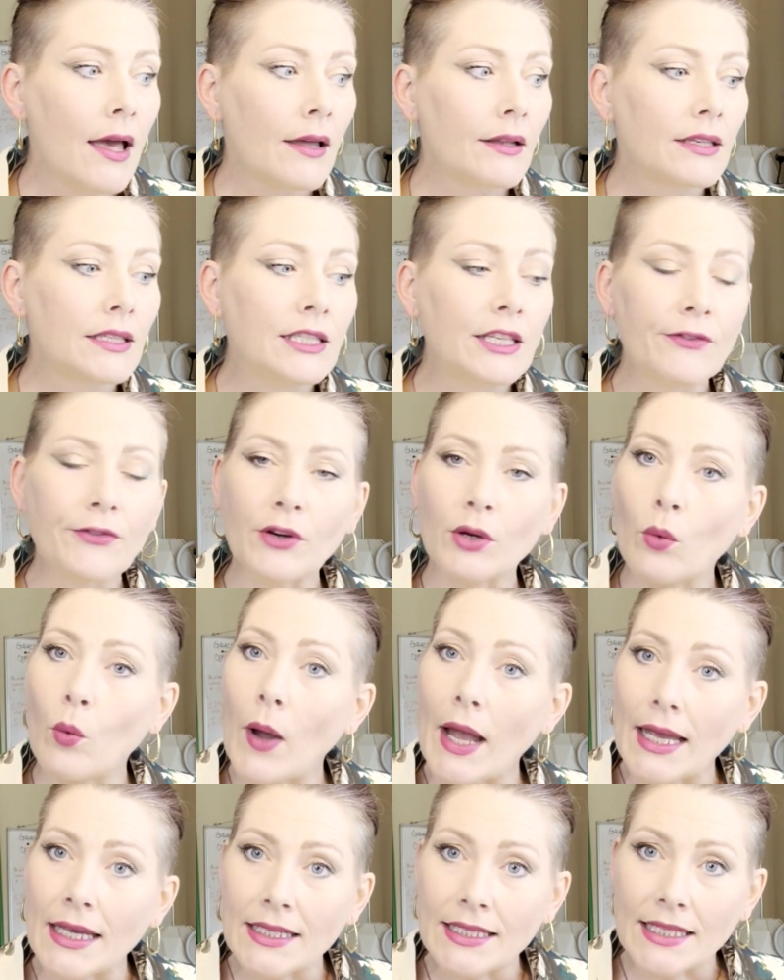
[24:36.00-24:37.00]
different
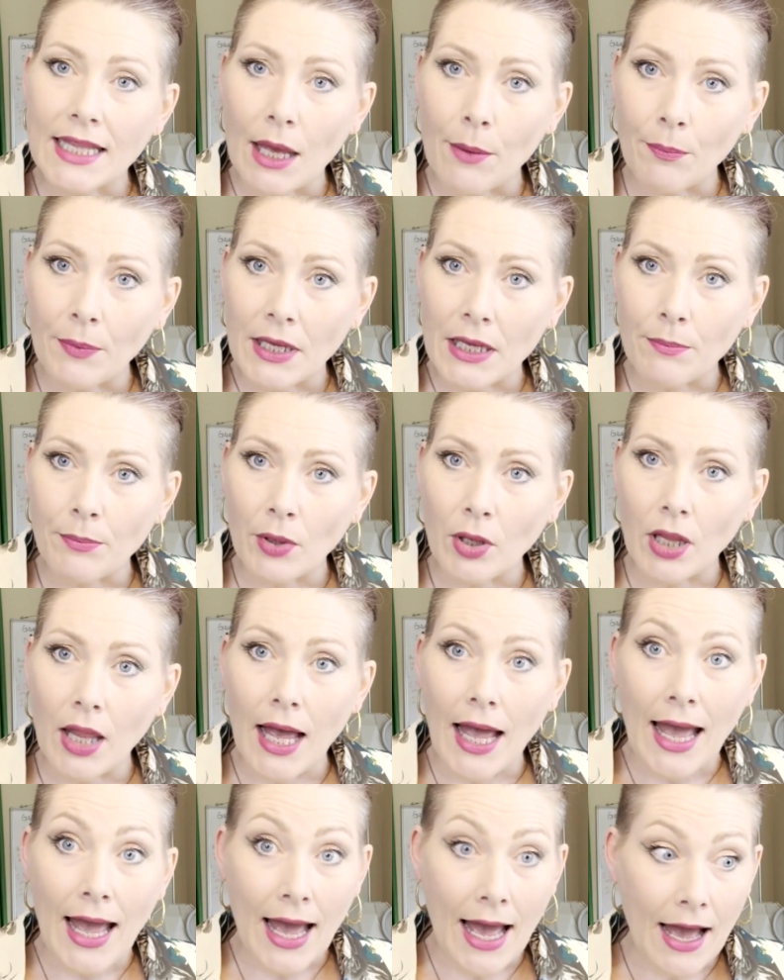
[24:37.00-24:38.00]
ways that people
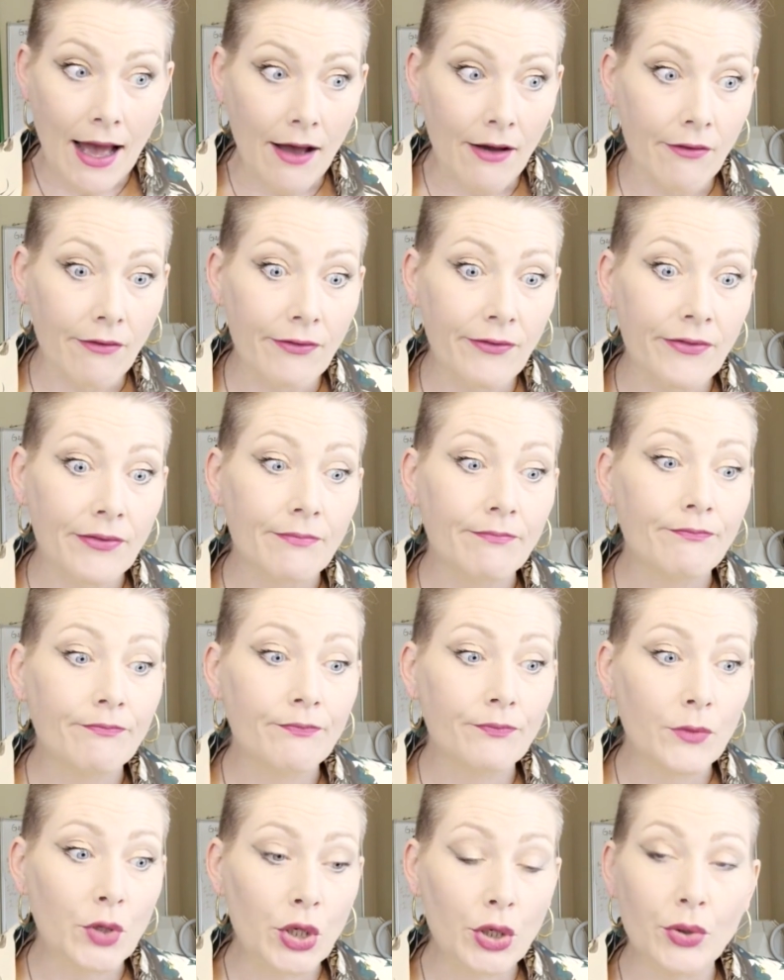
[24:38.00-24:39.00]
have
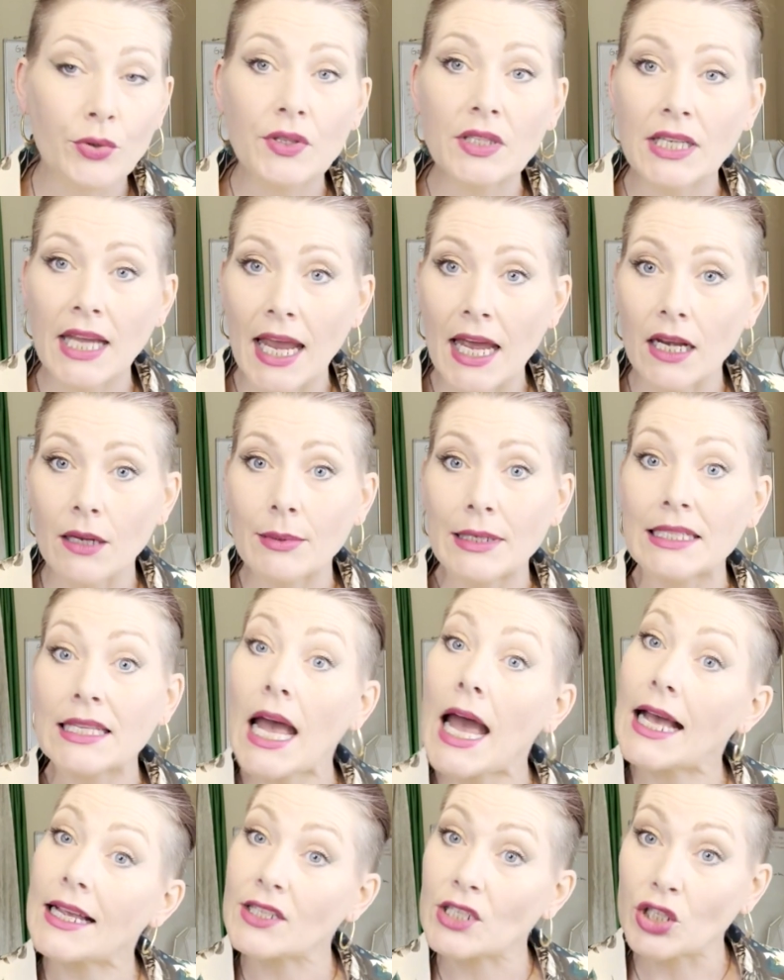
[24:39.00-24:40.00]
used cannabis
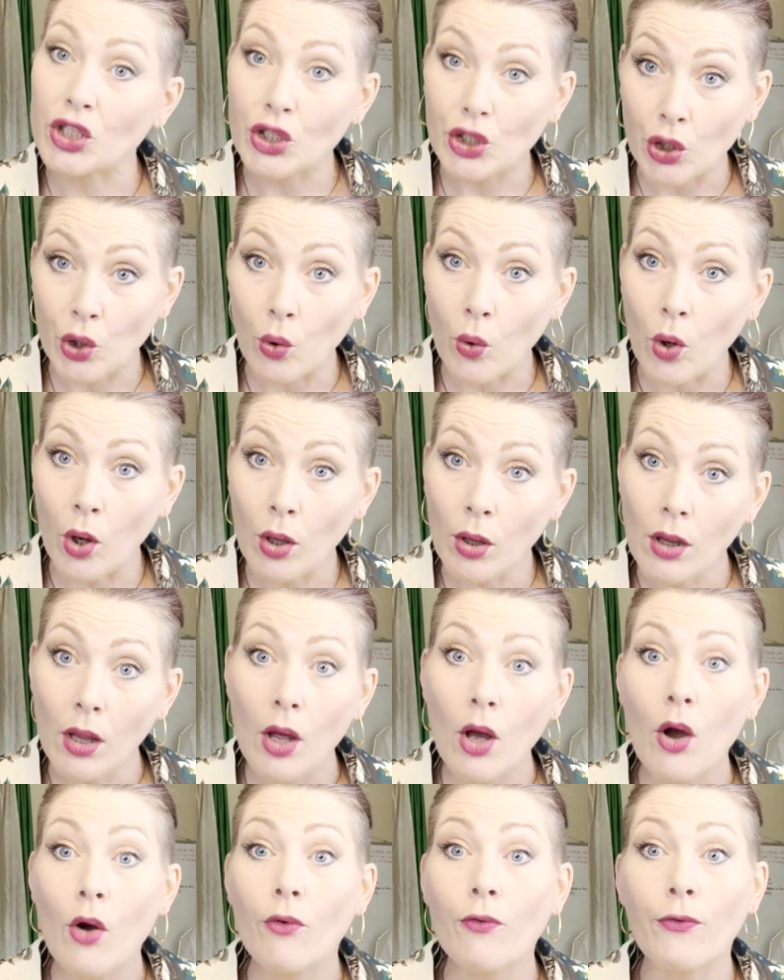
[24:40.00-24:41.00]
as a tool
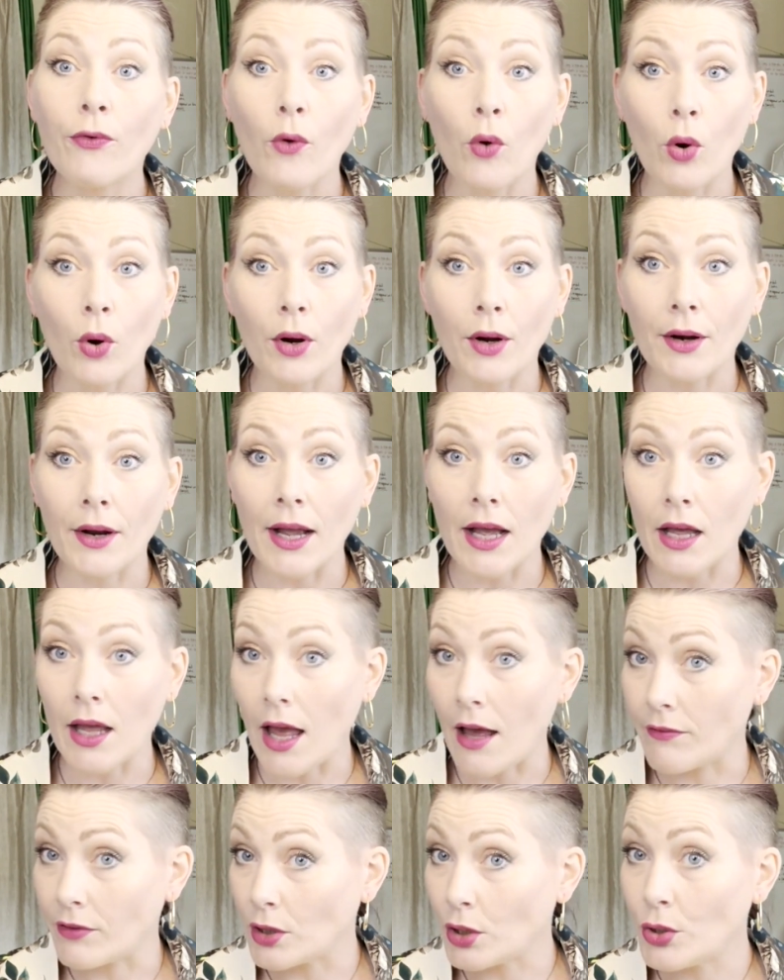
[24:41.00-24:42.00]
for
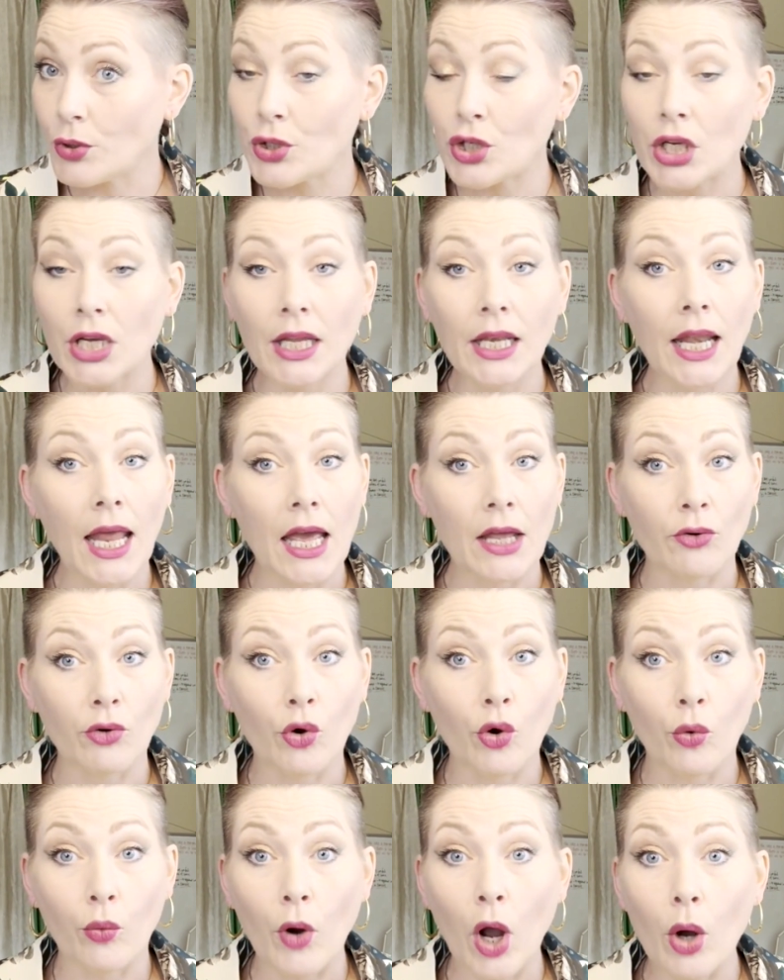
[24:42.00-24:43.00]
evolution and
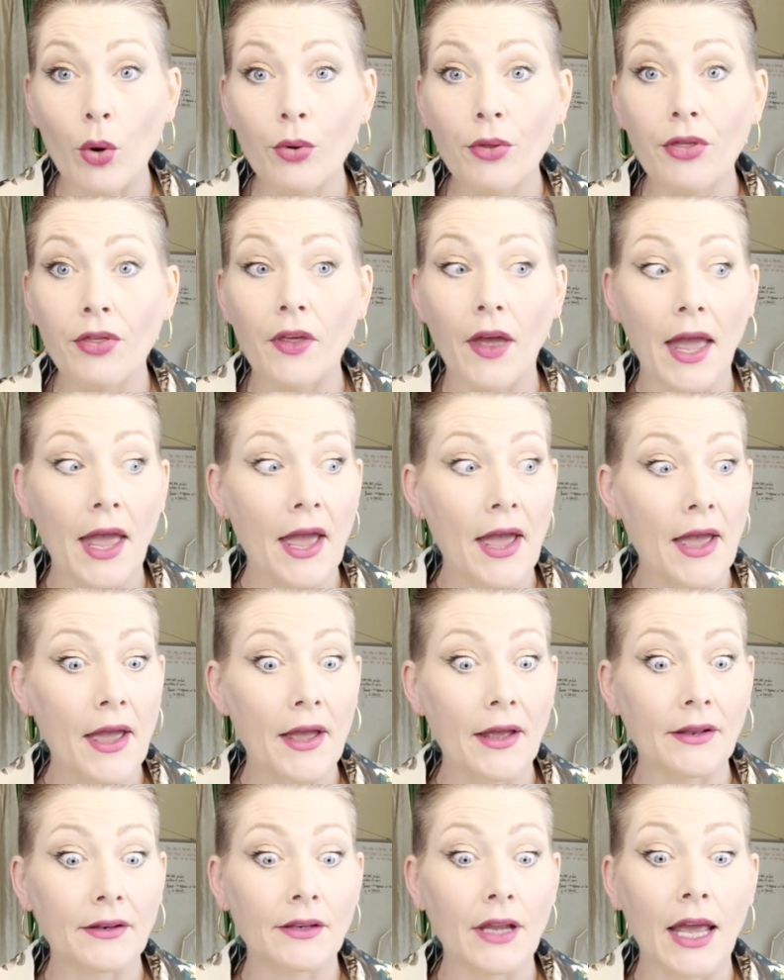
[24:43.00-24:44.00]
growth
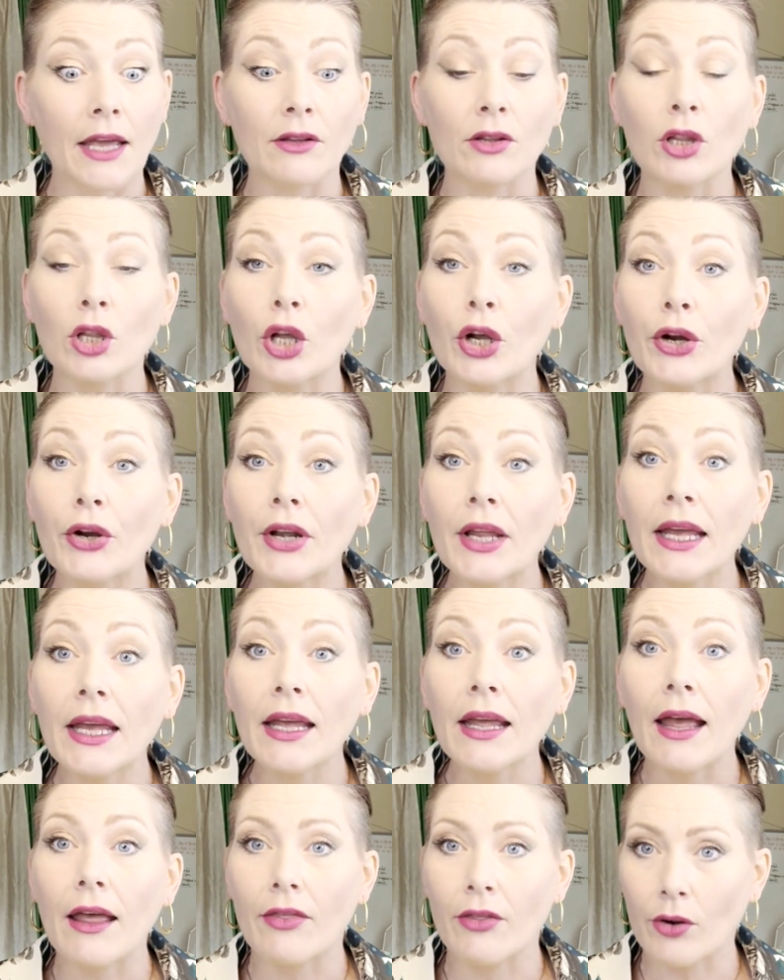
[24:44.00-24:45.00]
and
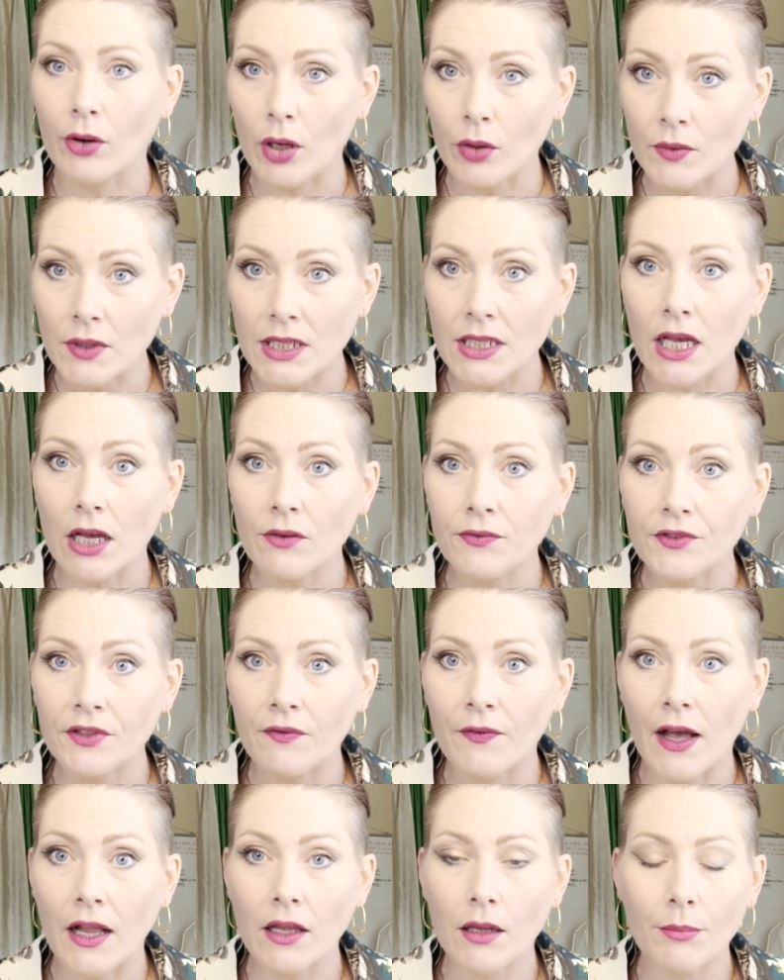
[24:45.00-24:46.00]
learning and their own
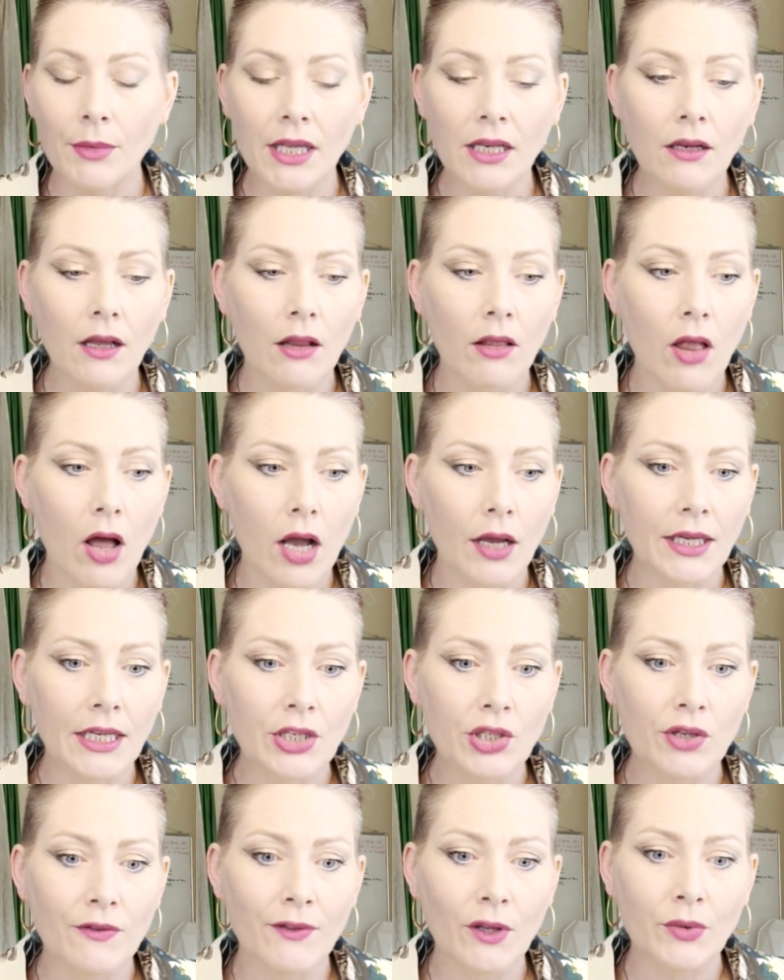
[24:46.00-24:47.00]
self-development along
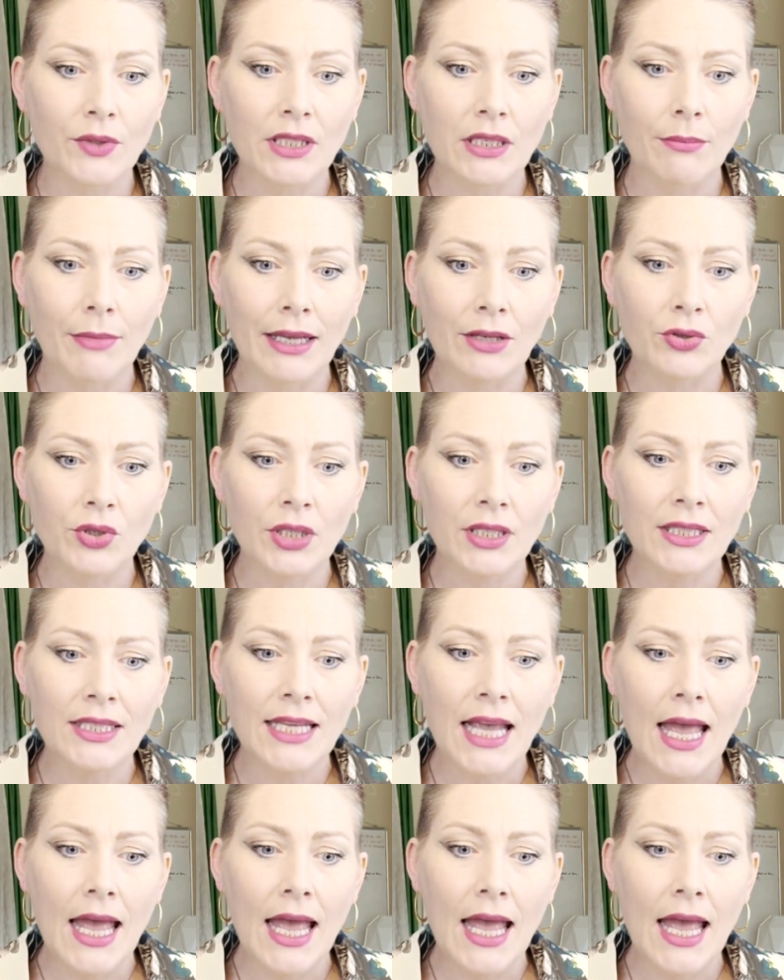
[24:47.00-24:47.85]
each of those dimensions.